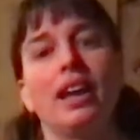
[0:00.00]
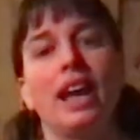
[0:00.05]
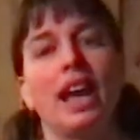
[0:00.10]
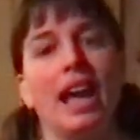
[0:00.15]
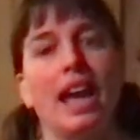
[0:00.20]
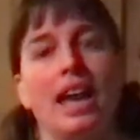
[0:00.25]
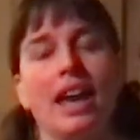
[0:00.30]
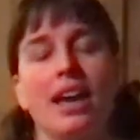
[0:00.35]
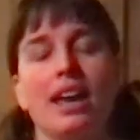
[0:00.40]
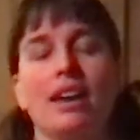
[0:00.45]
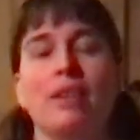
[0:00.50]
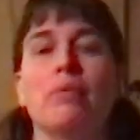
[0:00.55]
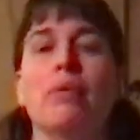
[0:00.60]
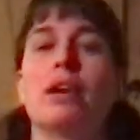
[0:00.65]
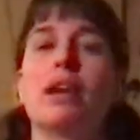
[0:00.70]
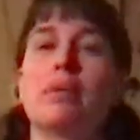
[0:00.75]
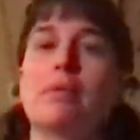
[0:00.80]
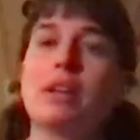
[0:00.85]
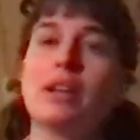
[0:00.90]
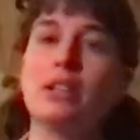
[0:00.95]
And what
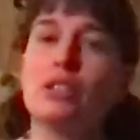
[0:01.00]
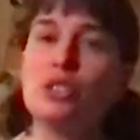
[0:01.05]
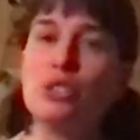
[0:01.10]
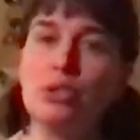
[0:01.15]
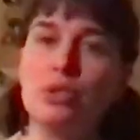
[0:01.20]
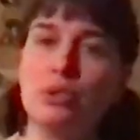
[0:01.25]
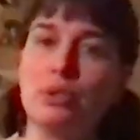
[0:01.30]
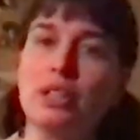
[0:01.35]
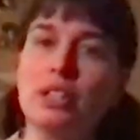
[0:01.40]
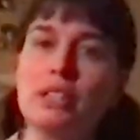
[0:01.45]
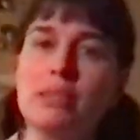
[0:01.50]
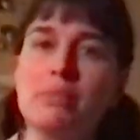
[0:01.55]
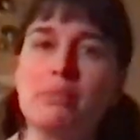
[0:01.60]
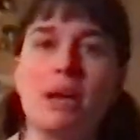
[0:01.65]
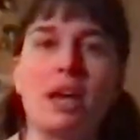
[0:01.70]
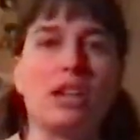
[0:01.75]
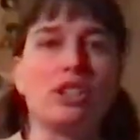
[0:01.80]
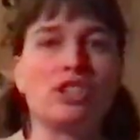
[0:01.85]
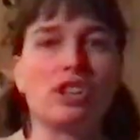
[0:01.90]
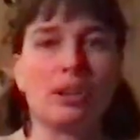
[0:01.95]
I'm going to do is
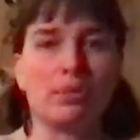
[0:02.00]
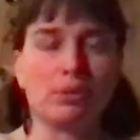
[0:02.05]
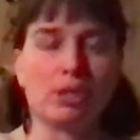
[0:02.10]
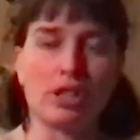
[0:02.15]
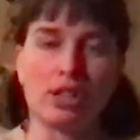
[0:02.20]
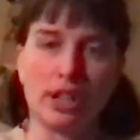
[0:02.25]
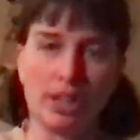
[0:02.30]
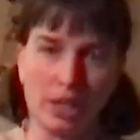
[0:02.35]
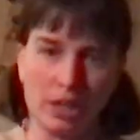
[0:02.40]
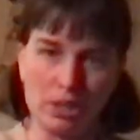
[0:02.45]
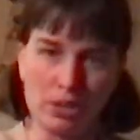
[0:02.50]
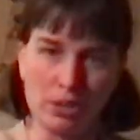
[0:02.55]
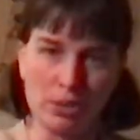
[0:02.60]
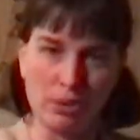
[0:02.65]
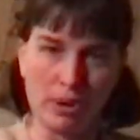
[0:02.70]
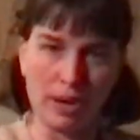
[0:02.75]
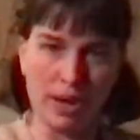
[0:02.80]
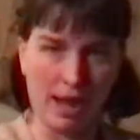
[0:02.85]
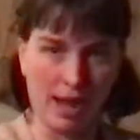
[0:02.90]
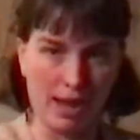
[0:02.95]
imagine I'm turning a
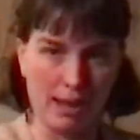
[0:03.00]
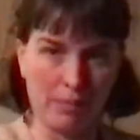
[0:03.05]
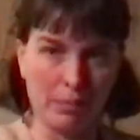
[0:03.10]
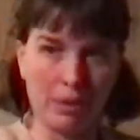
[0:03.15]
doorknob.